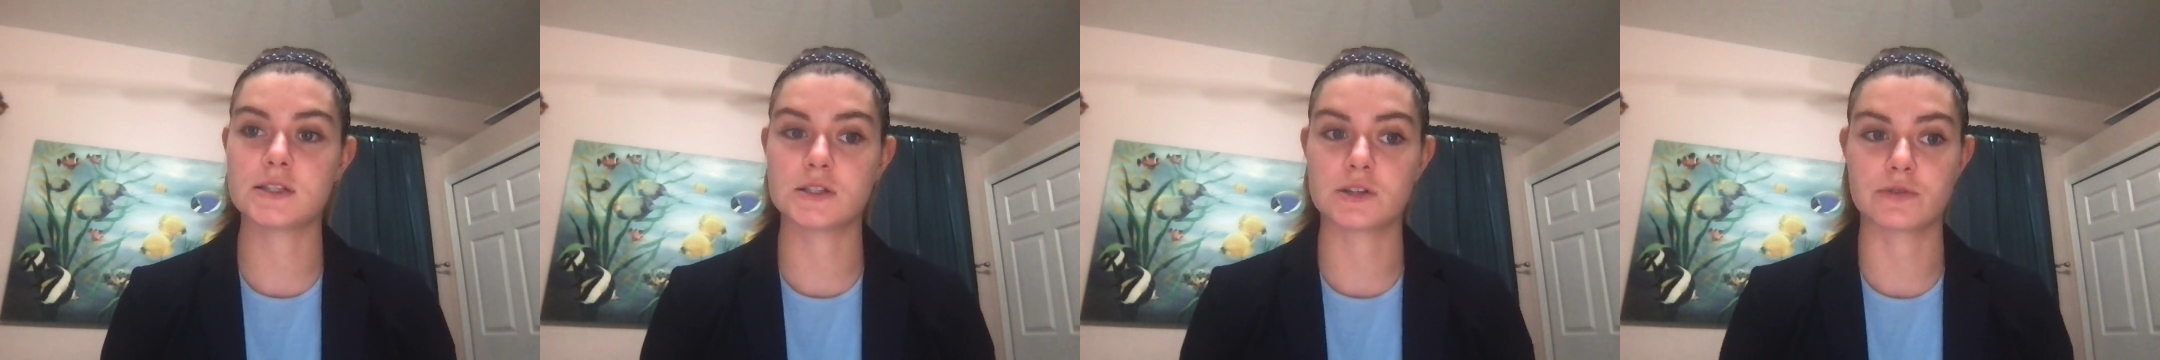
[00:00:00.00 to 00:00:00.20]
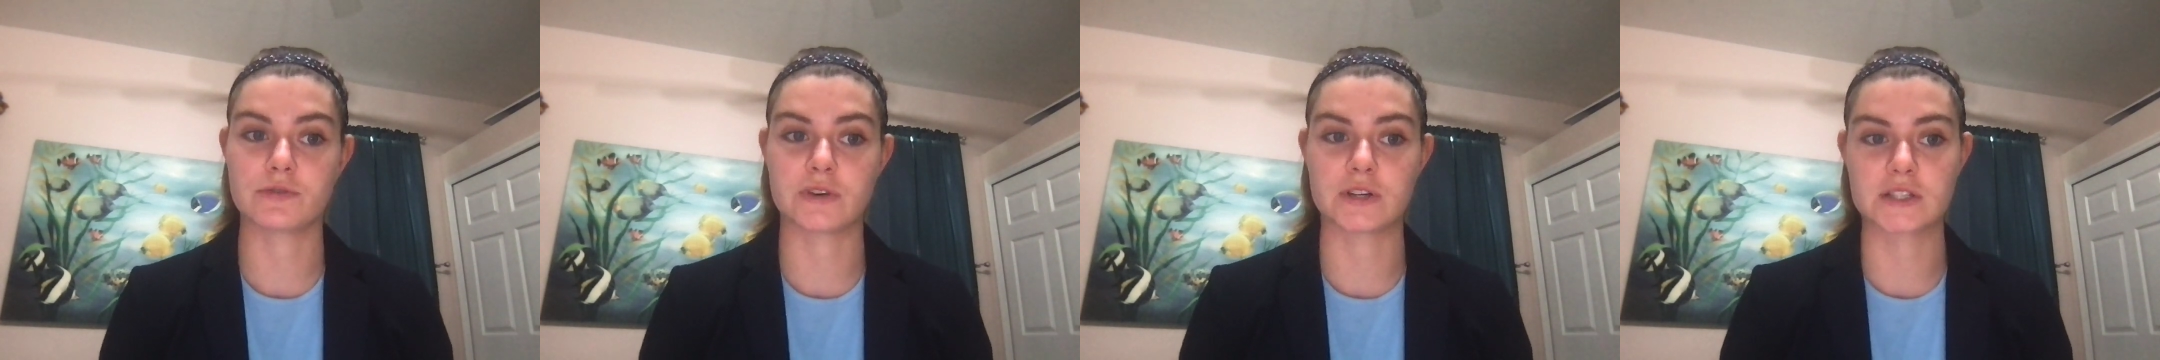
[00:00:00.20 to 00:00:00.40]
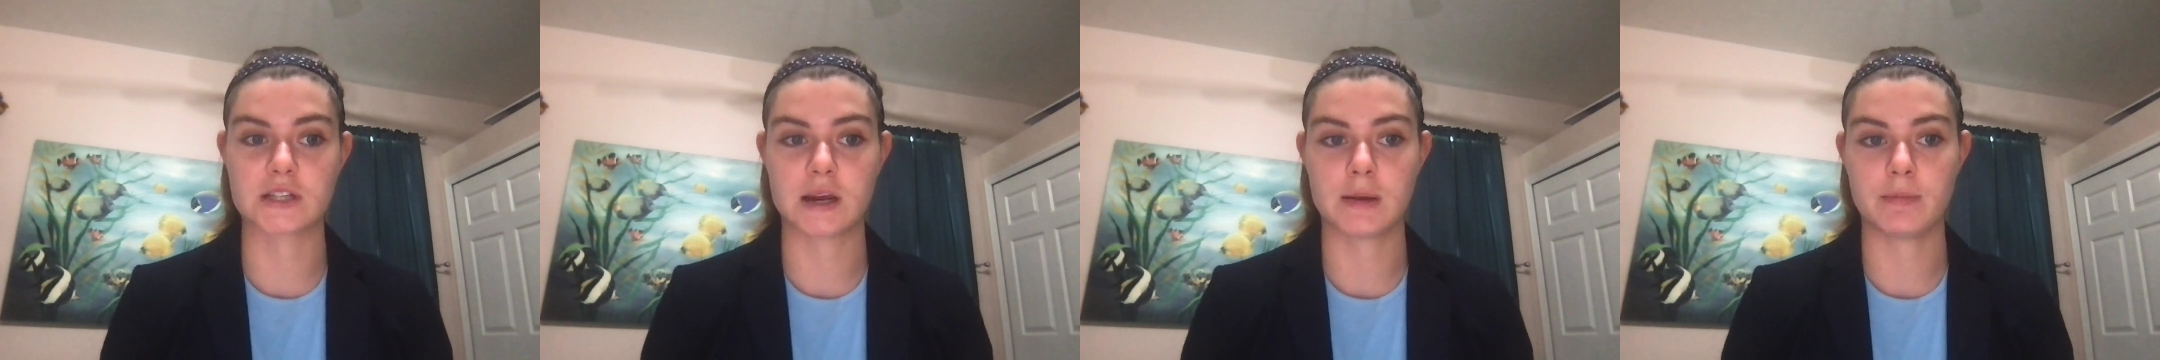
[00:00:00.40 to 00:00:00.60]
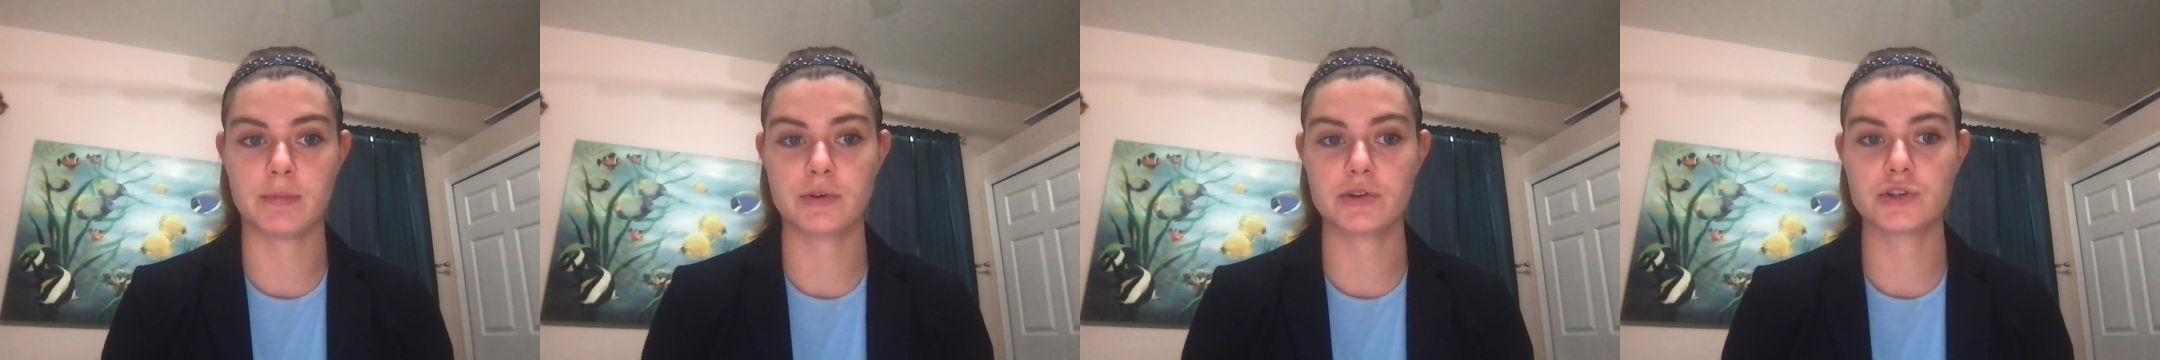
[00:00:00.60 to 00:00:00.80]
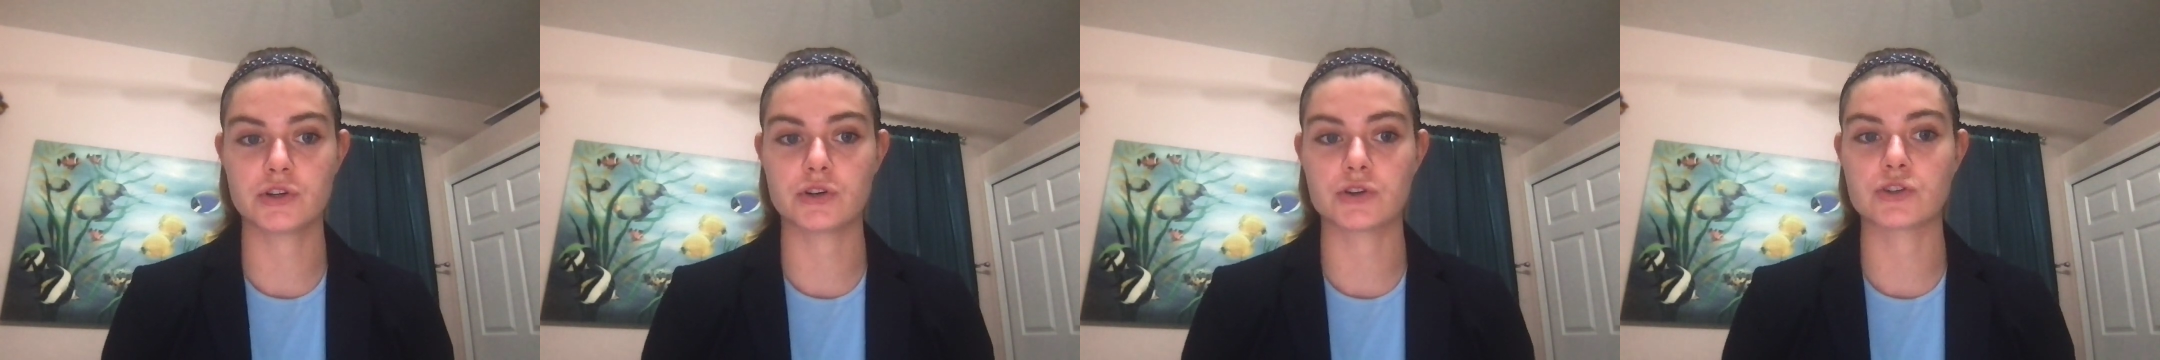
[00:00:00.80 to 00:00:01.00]
surface
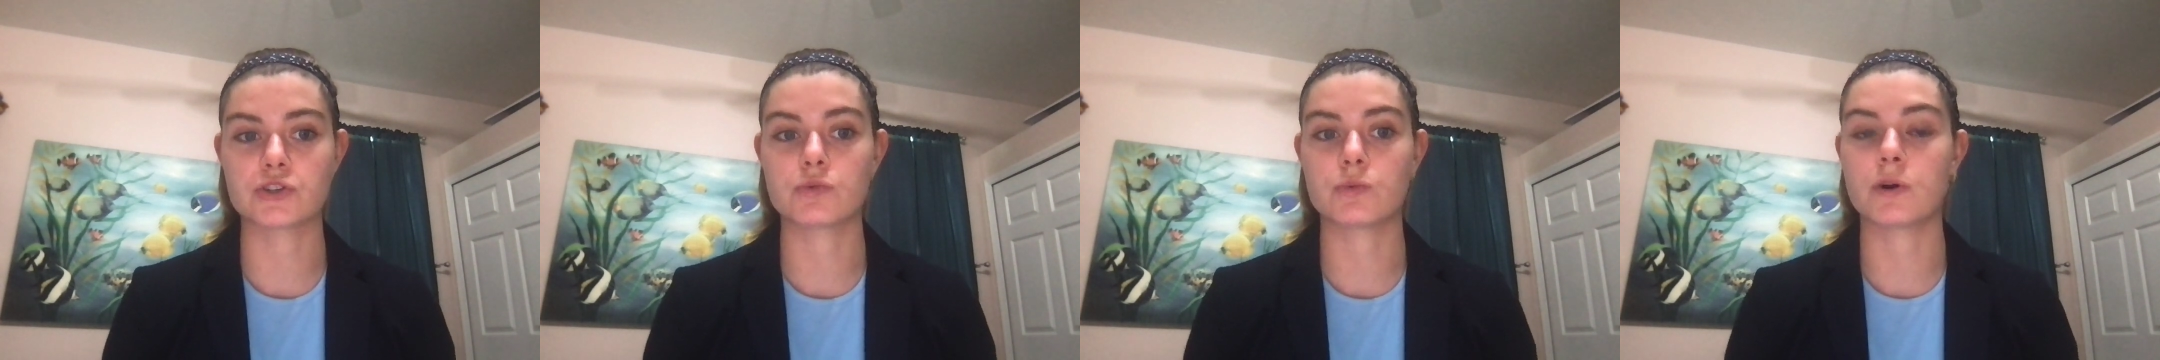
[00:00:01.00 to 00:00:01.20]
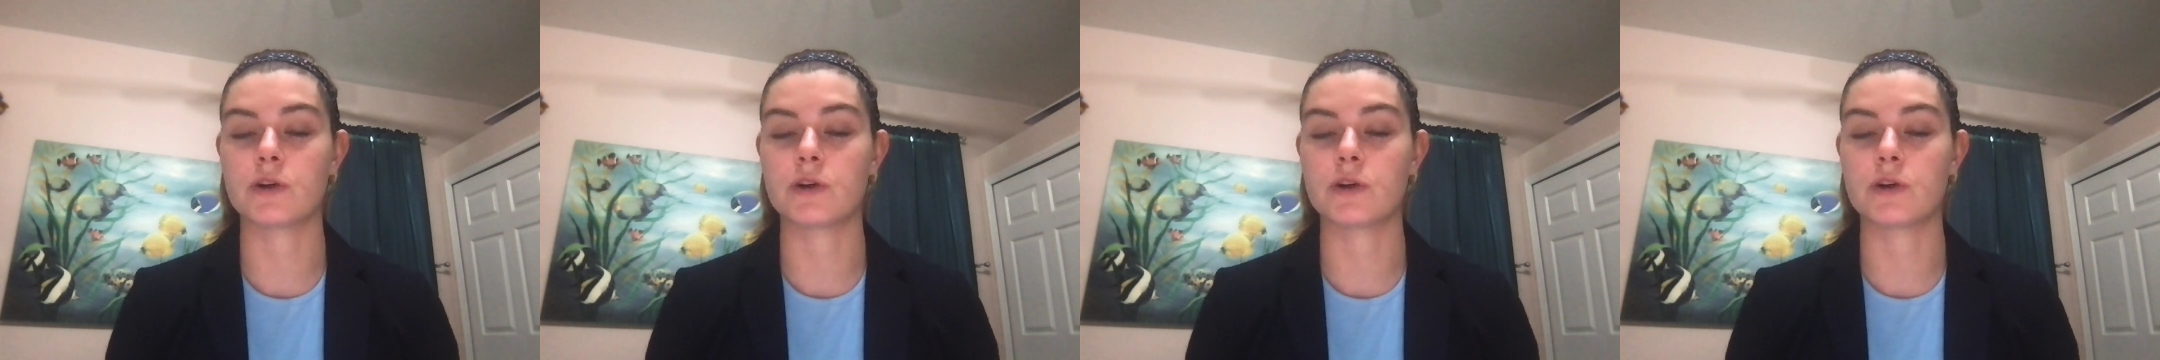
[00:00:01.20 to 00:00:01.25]
temperatures